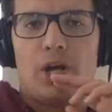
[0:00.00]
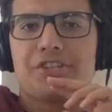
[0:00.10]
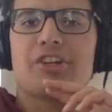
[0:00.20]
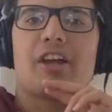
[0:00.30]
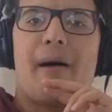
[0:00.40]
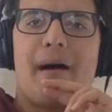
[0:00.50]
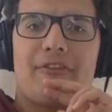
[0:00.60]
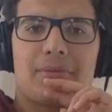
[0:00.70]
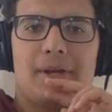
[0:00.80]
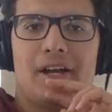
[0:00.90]
is going to come
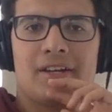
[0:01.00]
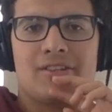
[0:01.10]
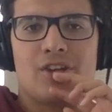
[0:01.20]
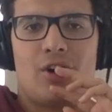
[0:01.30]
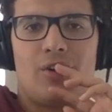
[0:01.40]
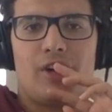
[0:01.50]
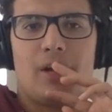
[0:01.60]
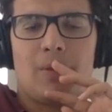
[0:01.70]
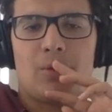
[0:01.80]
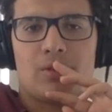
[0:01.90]
after me, I can oh tell.
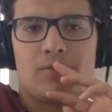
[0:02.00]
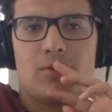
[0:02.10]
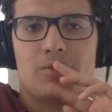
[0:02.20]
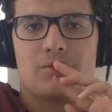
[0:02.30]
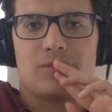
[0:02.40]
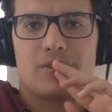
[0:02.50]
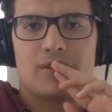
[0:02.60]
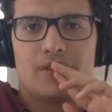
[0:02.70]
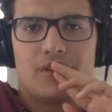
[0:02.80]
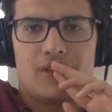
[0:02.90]
God. I'm looking forward to it.
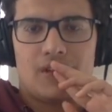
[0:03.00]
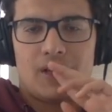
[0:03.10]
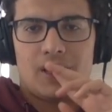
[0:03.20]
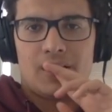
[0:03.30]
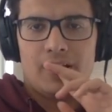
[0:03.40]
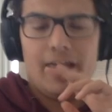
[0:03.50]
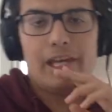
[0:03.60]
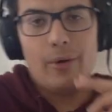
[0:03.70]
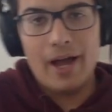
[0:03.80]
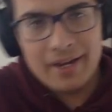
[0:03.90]
Oh,
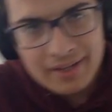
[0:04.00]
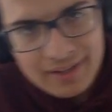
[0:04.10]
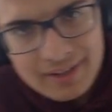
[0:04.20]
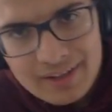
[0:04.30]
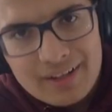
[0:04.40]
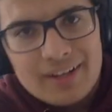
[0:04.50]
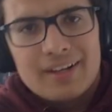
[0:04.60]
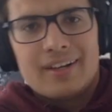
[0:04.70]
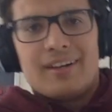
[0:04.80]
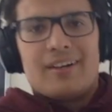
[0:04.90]
anyway. I want to show you
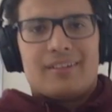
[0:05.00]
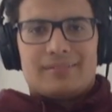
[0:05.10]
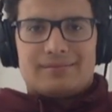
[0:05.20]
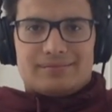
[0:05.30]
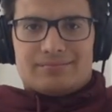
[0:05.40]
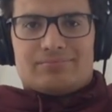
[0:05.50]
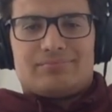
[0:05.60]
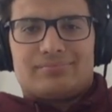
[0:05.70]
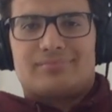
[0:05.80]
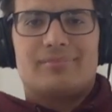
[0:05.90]
something.
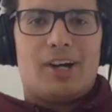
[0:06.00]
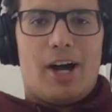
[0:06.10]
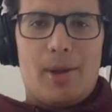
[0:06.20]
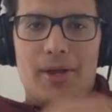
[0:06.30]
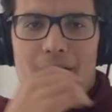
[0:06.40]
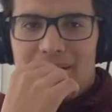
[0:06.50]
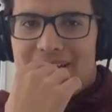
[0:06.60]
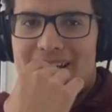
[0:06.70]
Oh, here we go.